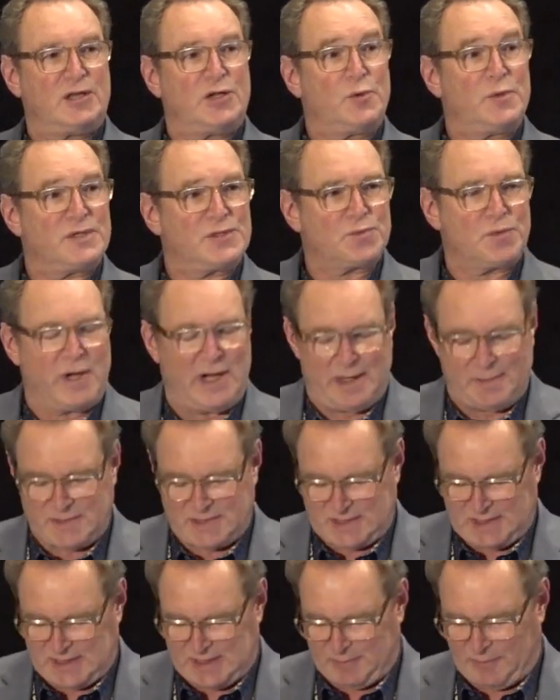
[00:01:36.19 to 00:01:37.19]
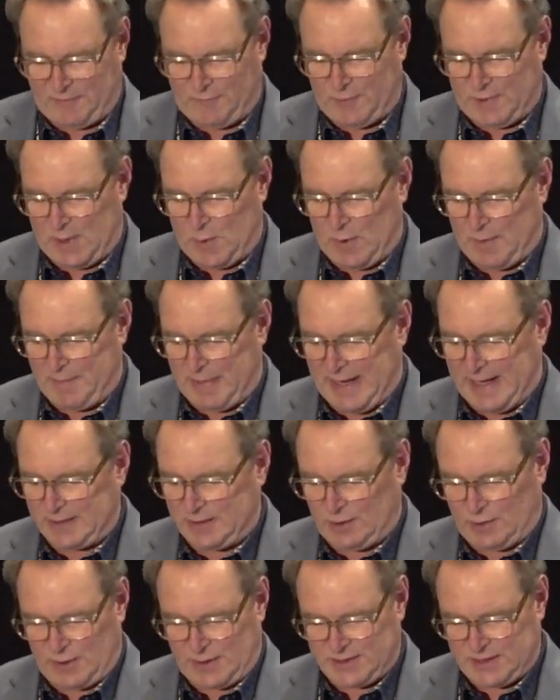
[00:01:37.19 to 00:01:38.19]
Louis Rams before they went back
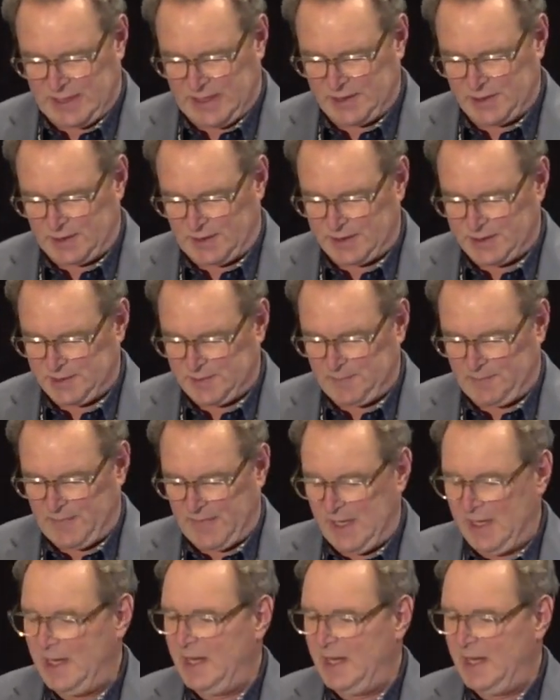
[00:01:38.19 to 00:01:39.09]
to Los Angeles.